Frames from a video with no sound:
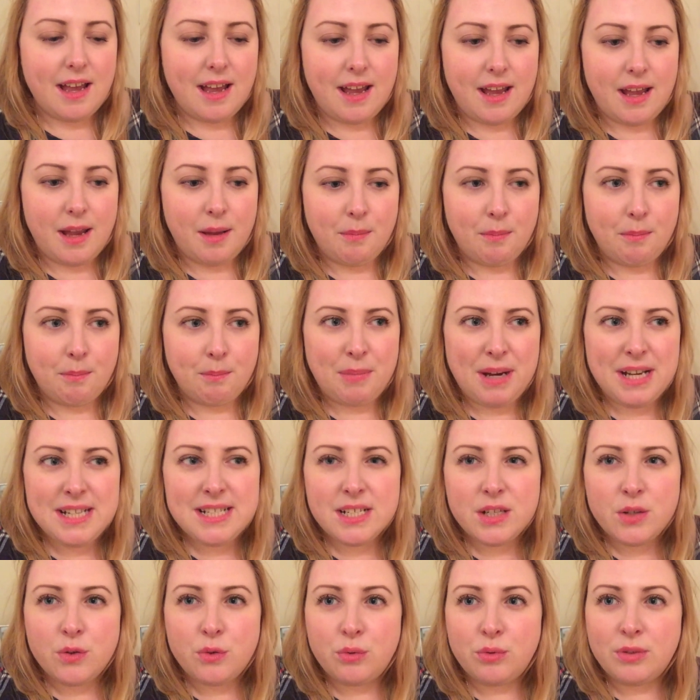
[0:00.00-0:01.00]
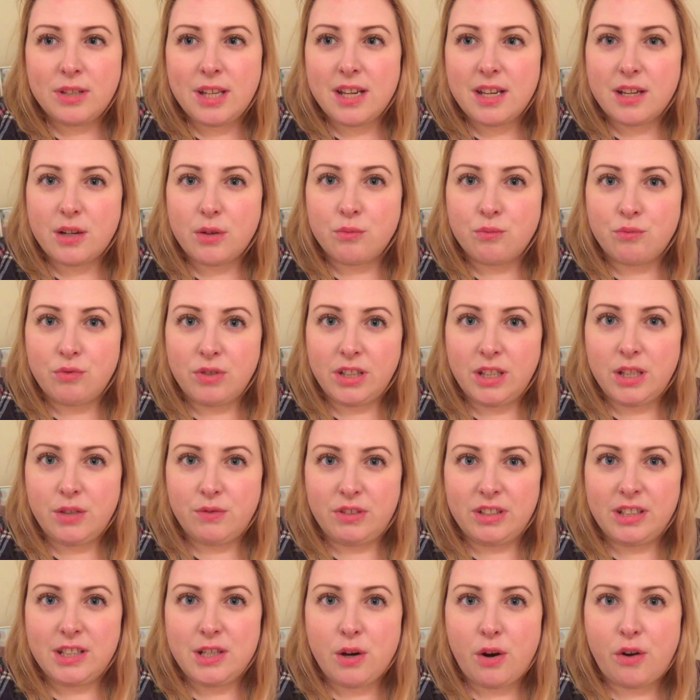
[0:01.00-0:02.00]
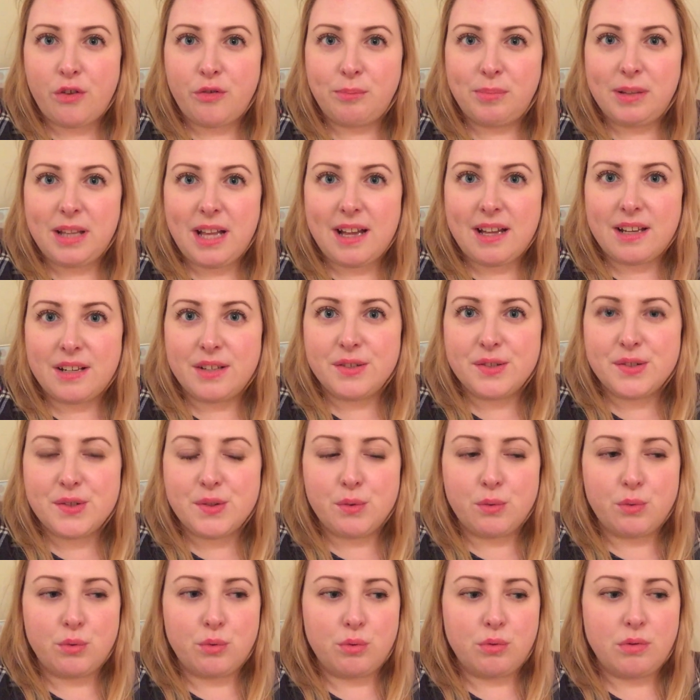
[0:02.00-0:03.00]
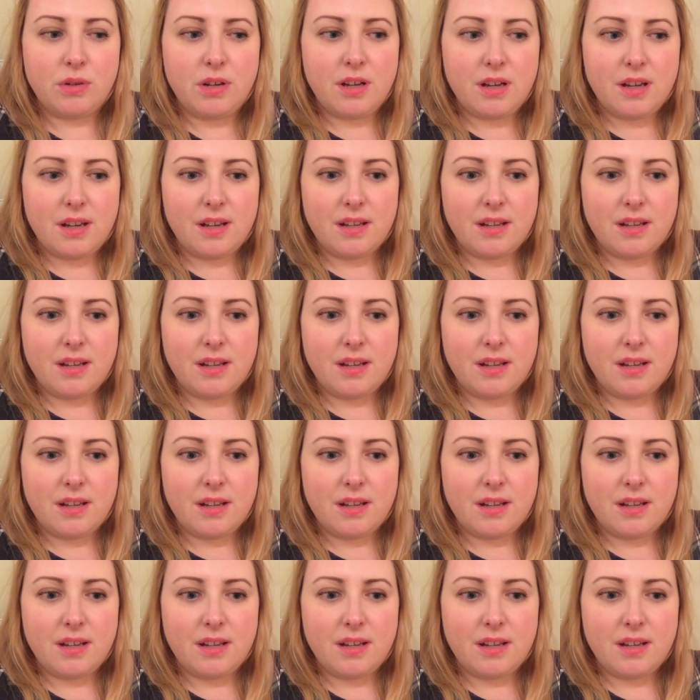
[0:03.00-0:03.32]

But I didn't go like really off plan. So